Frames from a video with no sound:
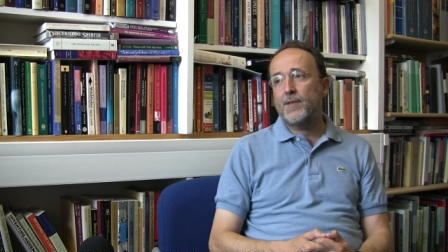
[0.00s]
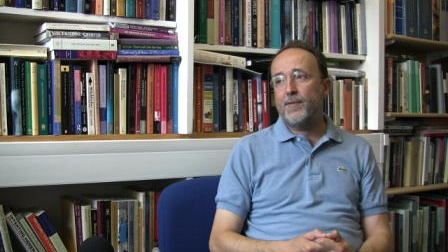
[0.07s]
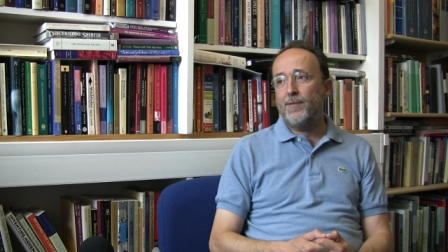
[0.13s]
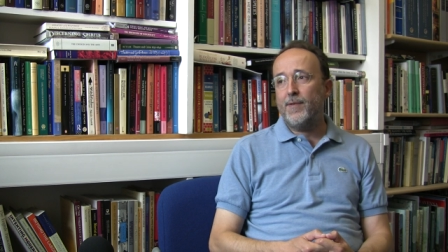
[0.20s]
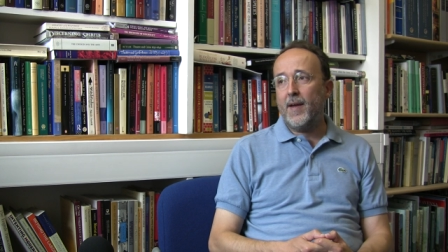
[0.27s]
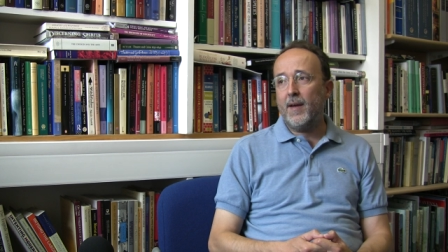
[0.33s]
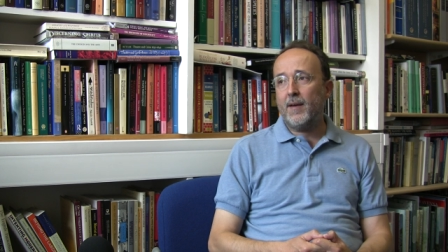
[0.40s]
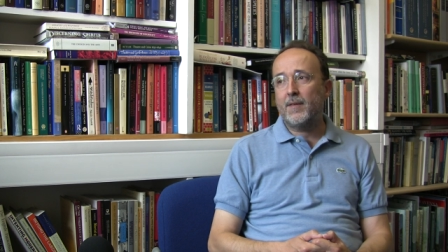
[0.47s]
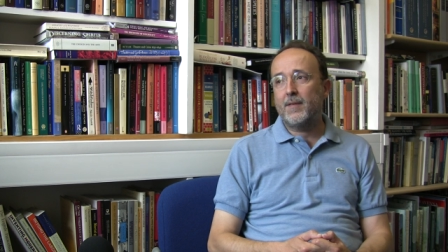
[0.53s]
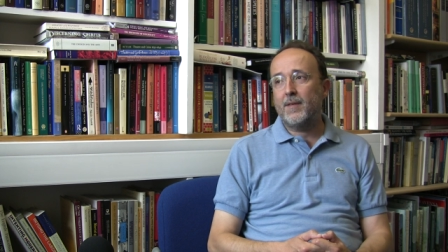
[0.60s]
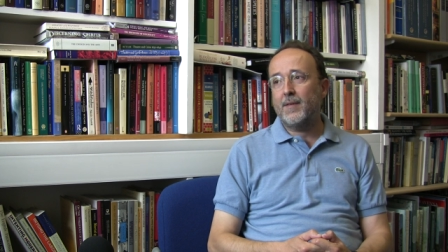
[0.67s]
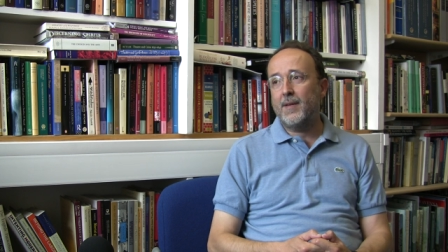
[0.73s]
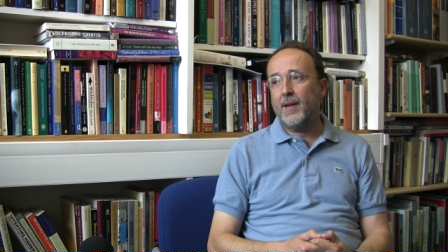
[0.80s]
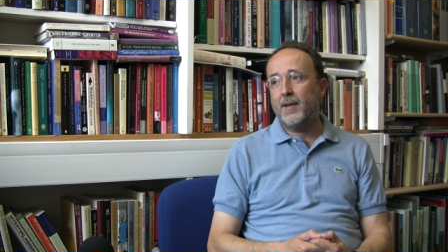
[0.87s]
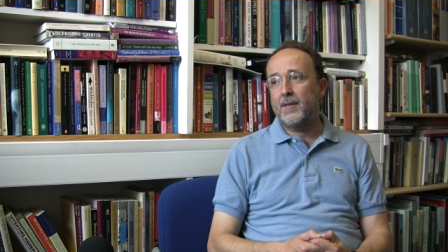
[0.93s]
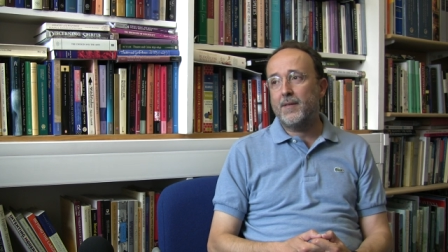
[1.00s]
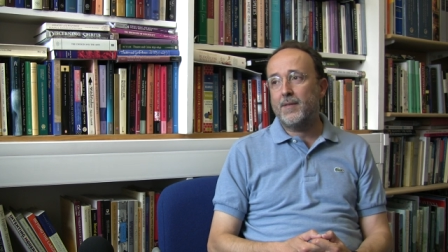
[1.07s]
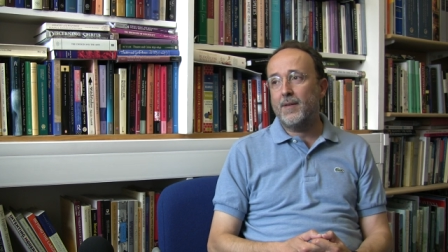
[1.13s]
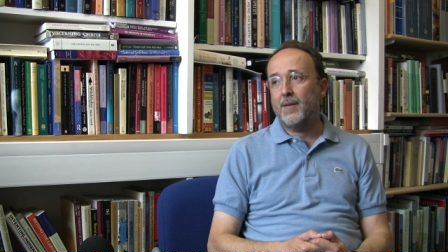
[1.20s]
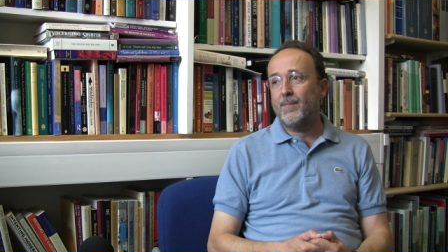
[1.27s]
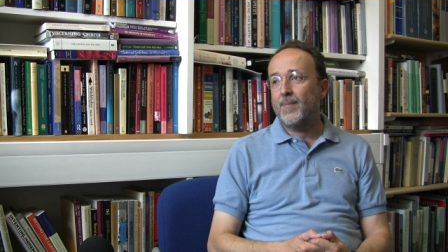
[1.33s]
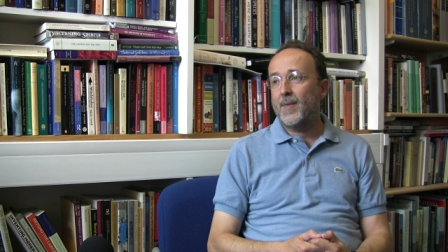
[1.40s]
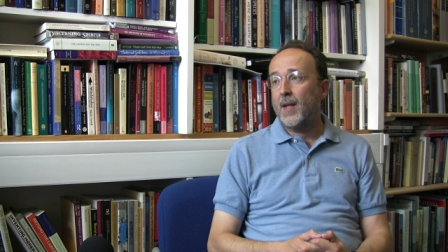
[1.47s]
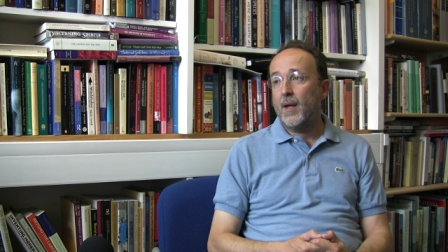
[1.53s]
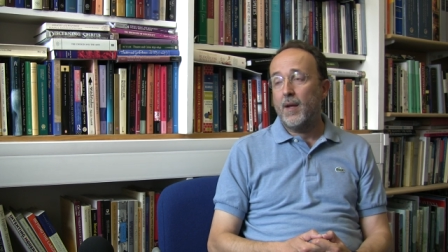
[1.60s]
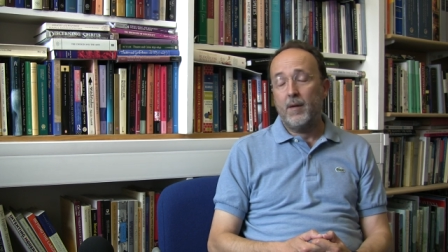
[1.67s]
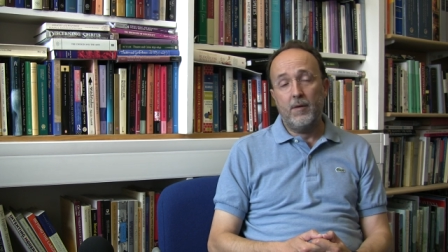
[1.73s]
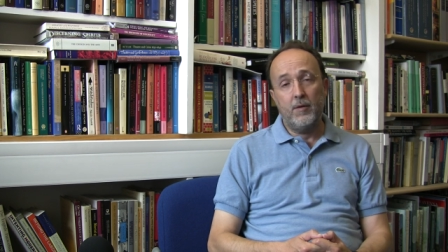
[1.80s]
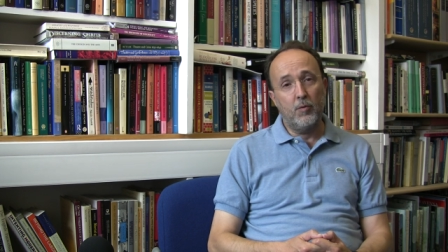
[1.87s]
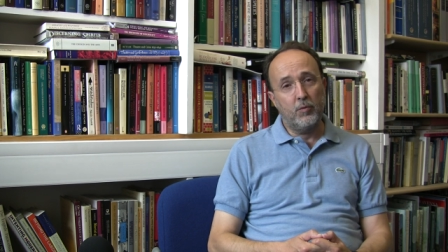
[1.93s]
the fact that uh,
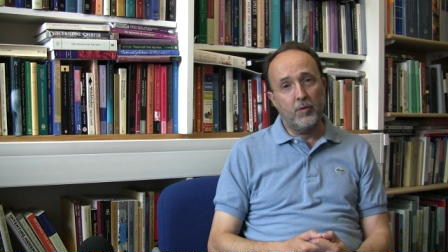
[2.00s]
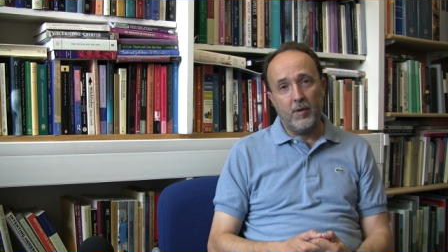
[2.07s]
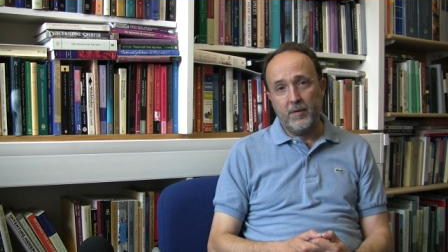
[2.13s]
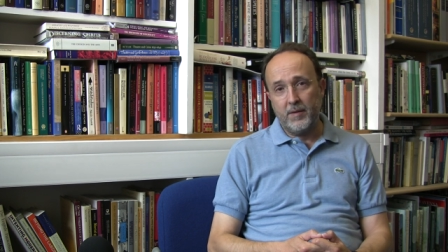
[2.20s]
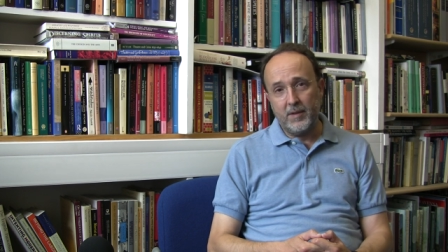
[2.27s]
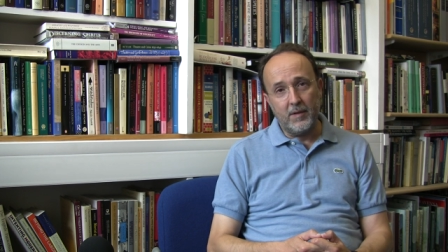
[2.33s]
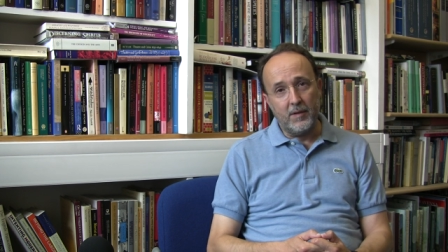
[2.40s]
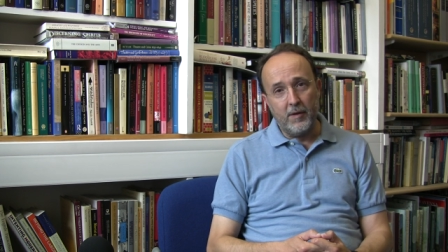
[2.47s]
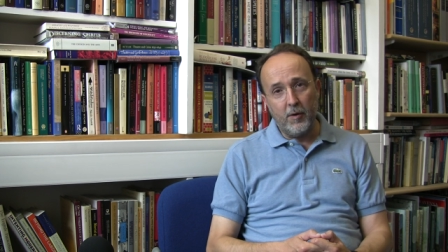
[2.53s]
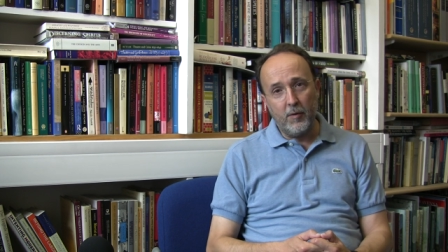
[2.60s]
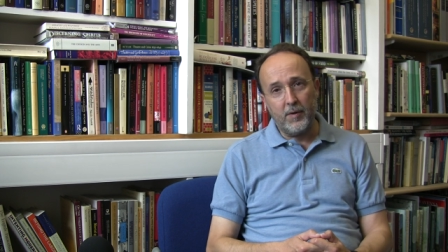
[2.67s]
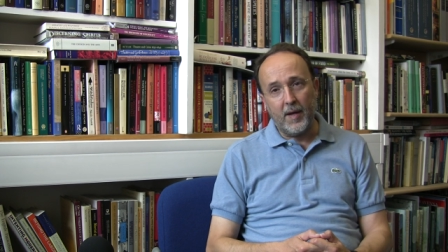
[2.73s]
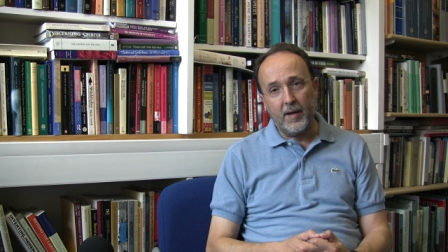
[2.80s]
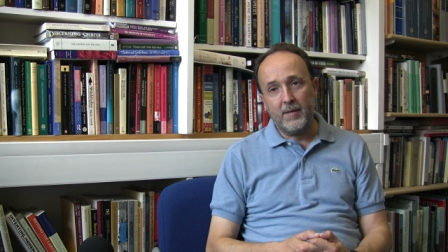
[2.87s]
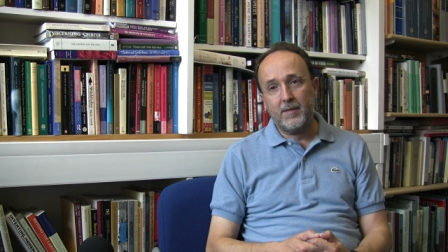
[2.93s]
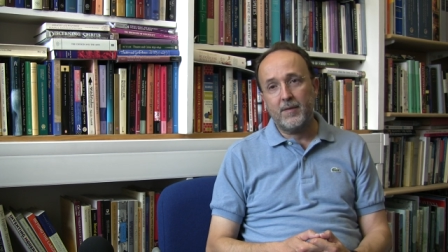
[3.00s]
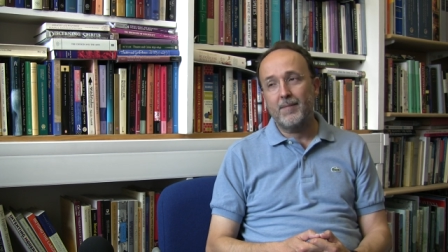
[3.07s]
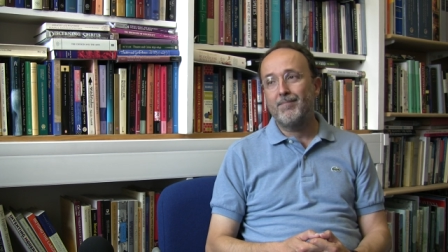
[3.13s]
Newton didn't know that,